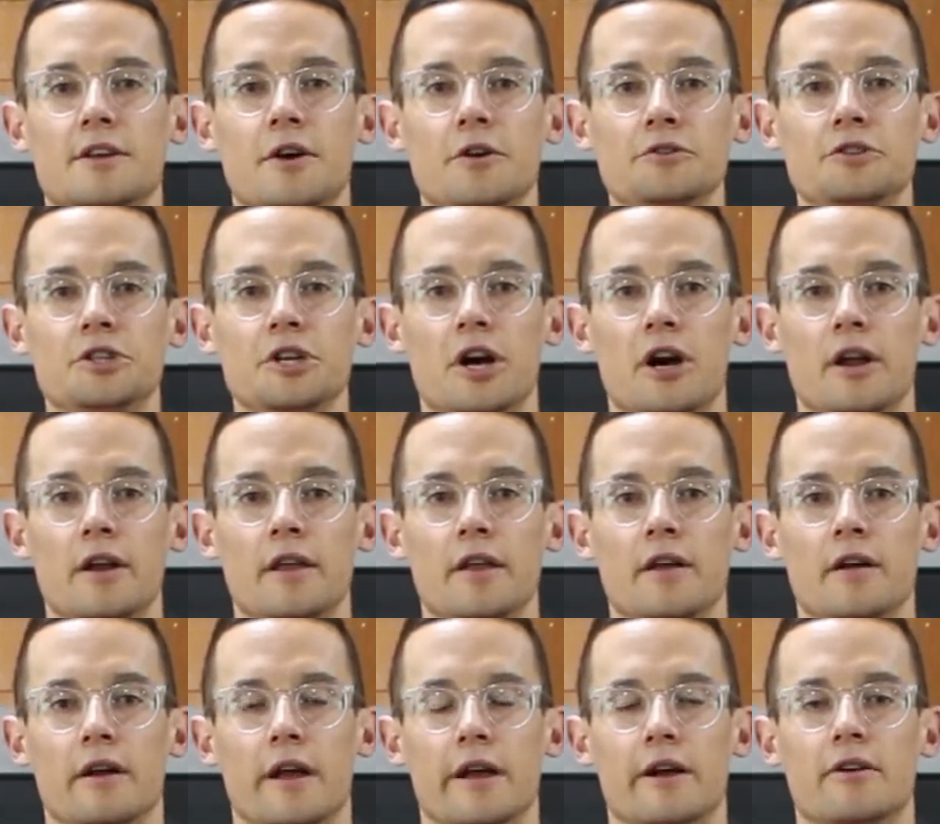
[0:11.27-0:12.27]
Coach Jan
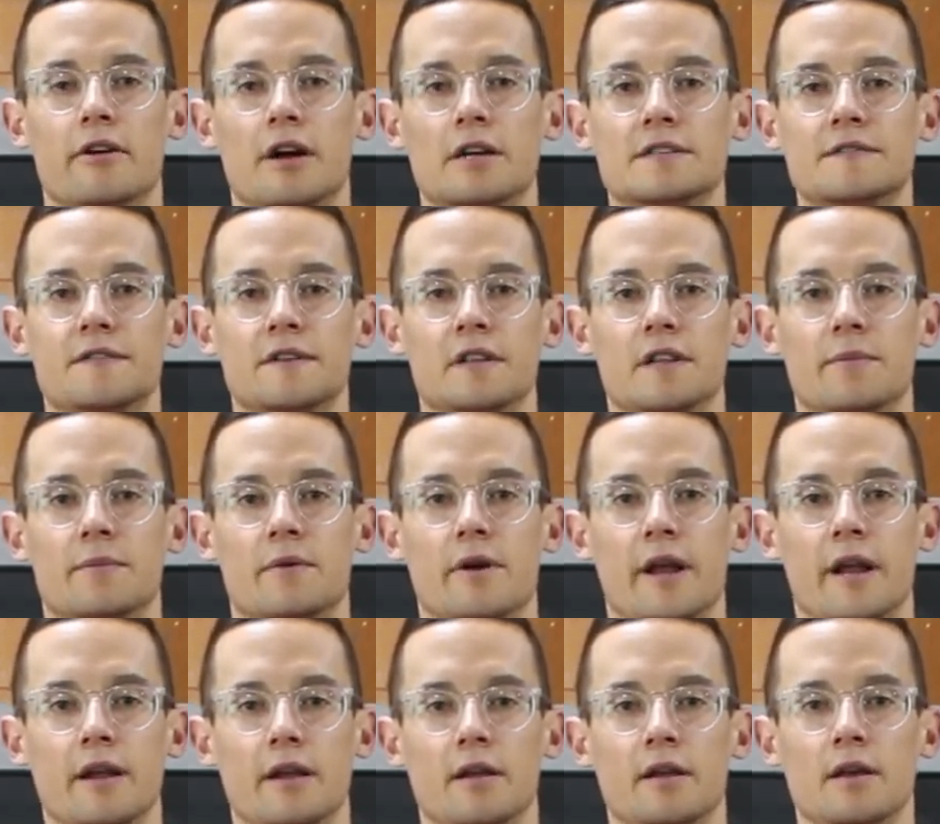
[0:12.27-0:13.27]
here at CrossFit
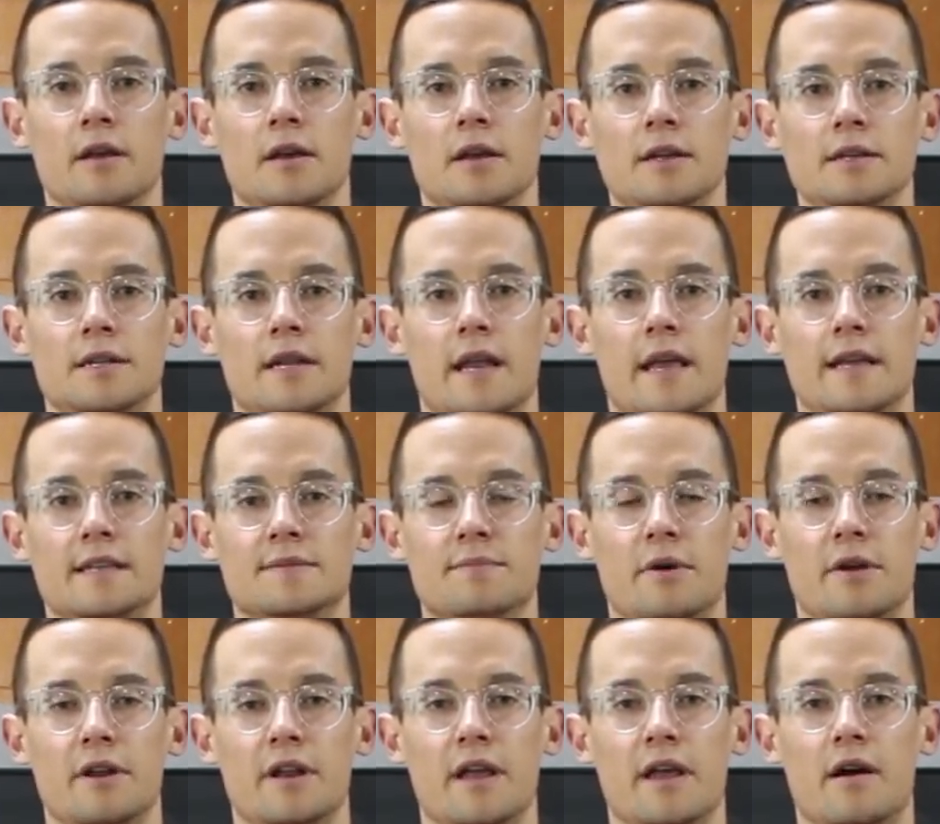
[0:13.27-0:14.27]
Liberate. Today is
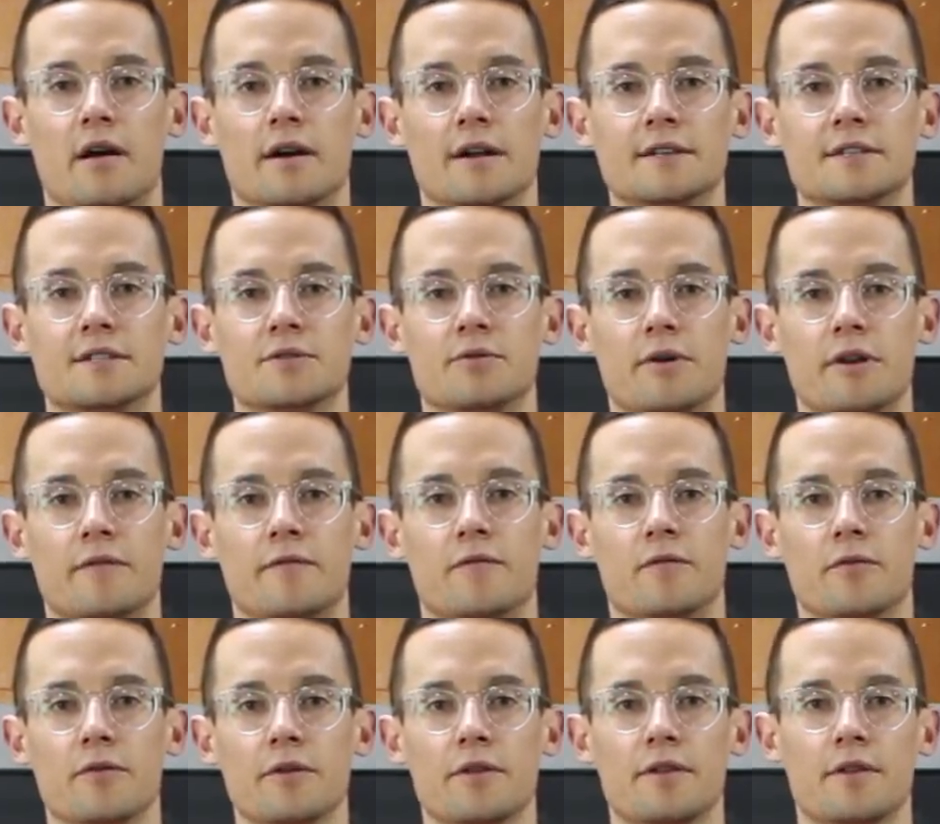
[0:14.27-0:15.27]
Monday, August
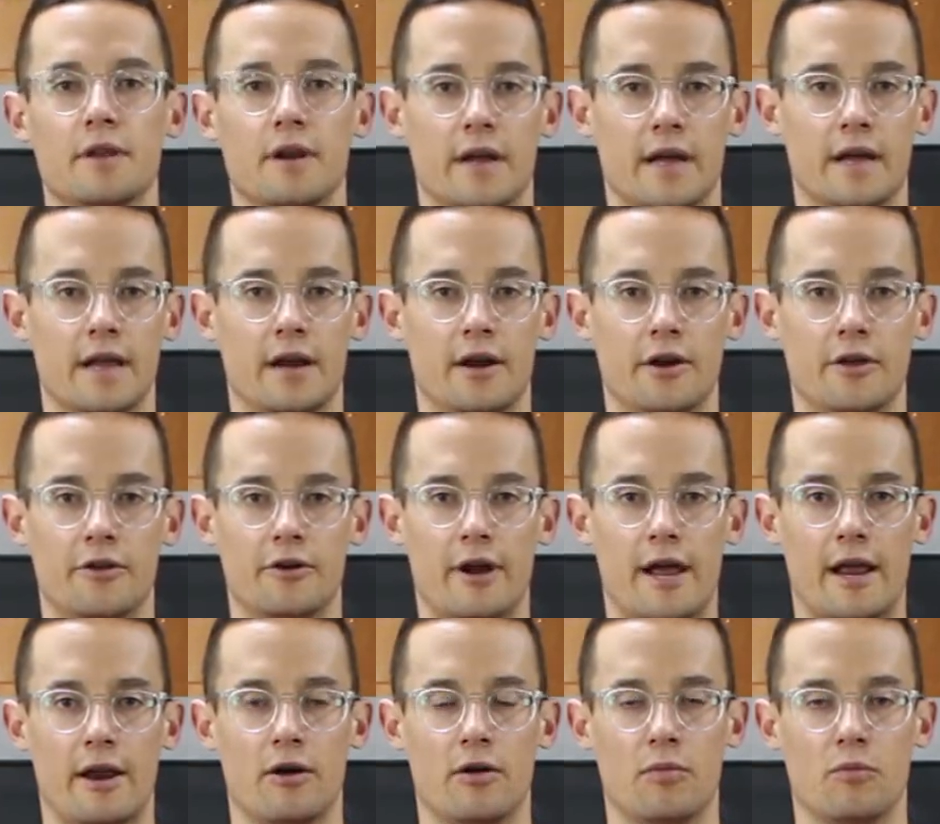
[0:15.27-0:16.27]
24th, and I got another
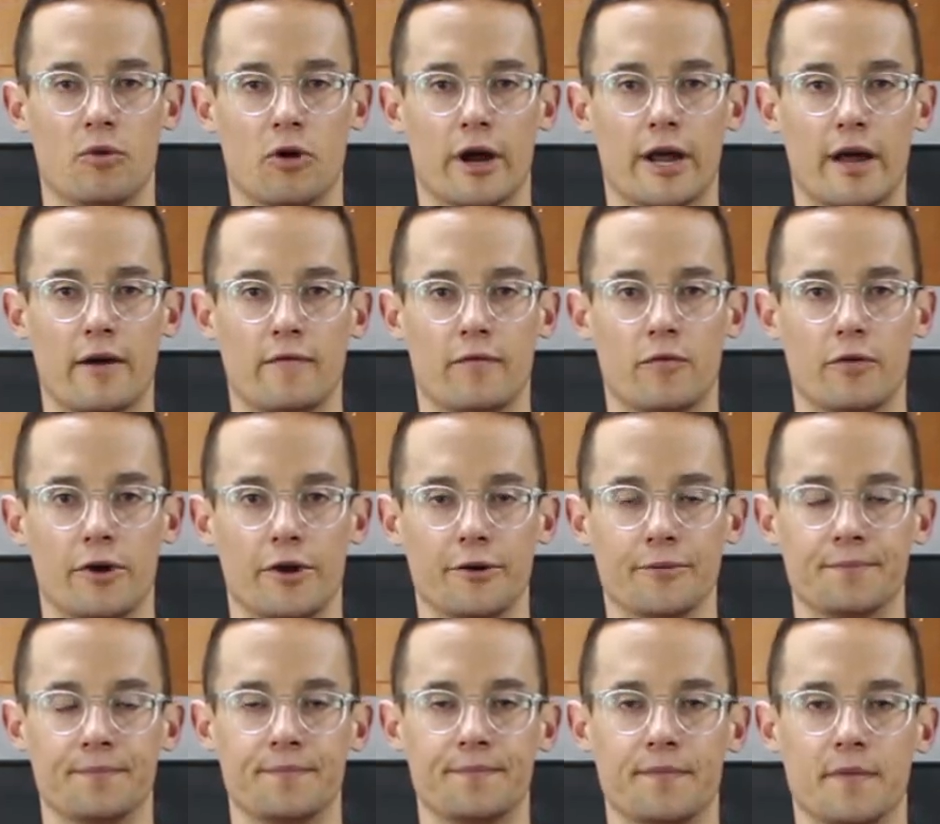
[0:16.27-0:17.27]
at-home workout for
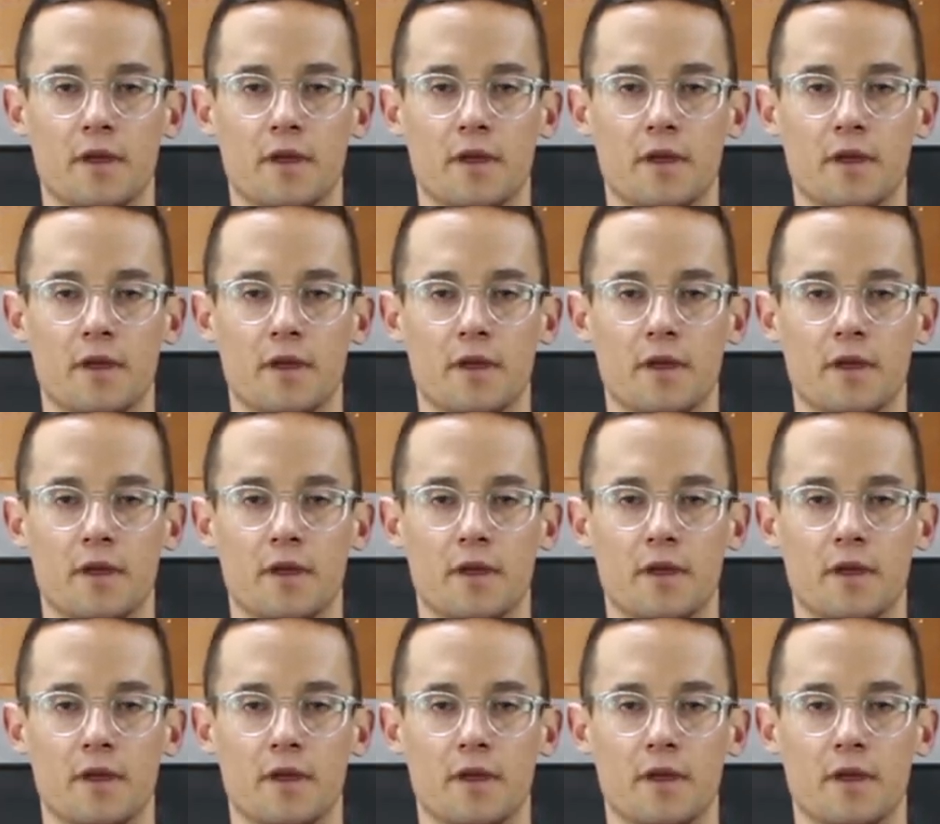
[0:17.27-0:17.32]
you.